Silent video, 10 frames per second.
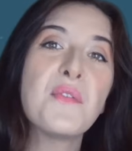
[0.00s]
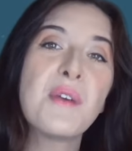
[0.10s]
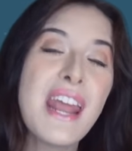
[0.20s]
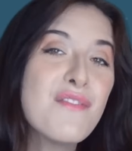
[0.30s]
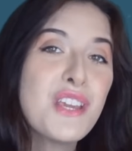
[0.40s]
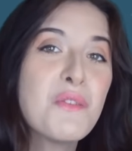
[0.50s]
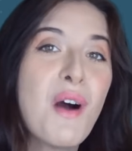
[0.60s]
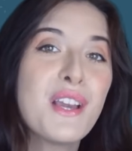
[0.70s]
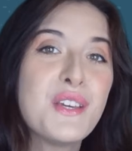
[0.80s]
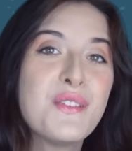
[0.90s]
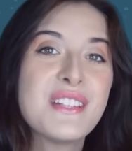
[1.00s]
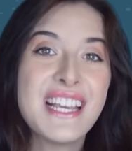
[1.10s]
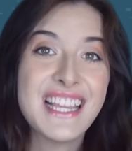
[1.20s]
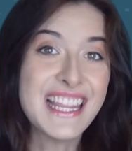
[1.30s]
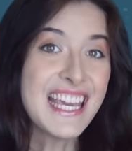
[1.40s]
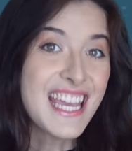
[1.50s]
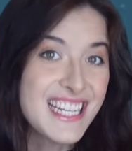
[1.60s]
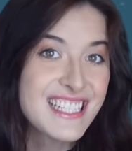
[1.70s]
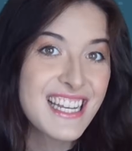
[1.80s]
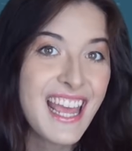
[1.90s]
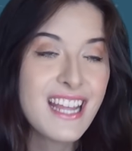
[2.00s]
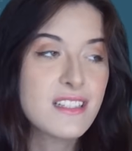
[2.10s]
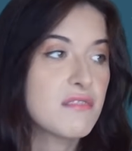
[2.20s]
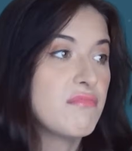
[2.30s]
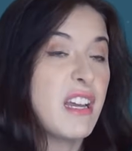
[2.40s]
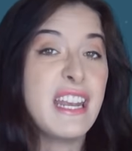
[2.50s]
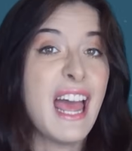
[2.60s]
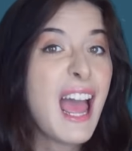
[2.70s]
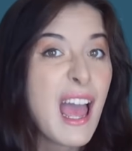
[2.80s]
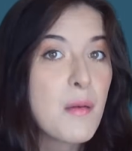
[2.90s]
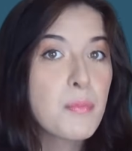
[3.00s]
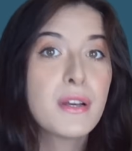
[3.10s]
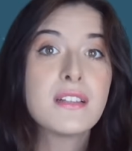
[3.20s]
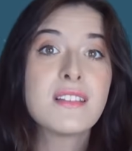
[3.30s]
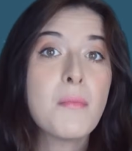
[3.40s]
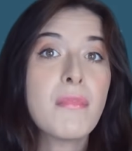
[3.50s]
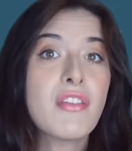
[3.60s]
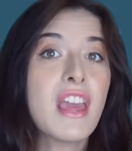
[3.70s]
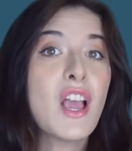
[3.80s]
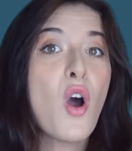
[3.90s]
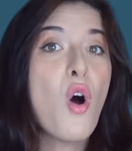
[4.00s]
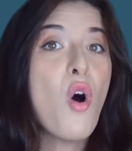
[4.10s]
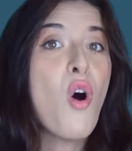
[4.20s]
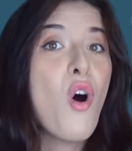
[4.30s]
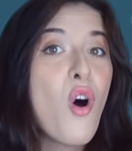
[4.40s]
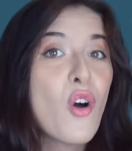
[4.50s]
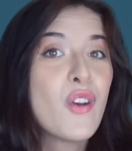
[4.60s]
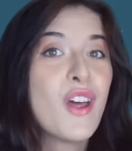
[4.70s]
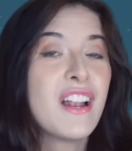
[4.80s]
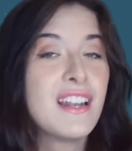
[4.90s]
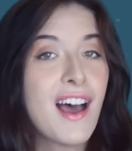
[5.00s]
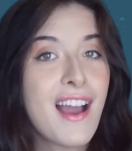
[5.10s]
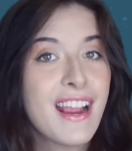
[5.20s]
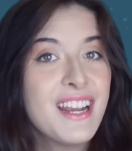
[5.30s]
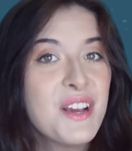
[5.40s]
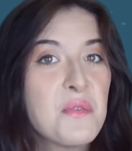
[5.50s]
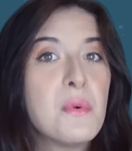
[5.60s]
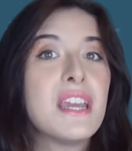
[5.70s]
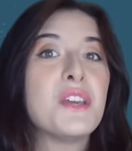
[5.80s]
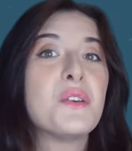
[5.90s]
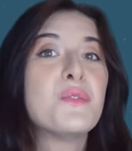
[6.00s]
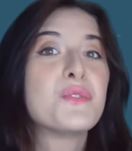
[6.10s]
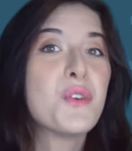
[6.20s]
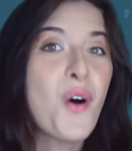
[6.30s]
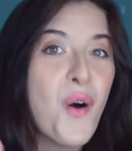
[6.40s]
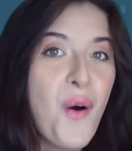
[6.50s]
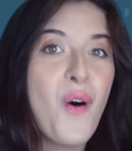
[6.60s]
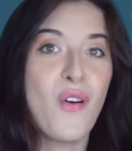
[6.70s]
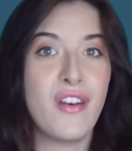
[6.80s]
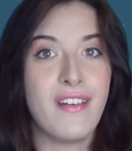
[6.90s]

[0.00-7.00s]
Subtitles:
whenever you are using the internet, an app, something online, we use on,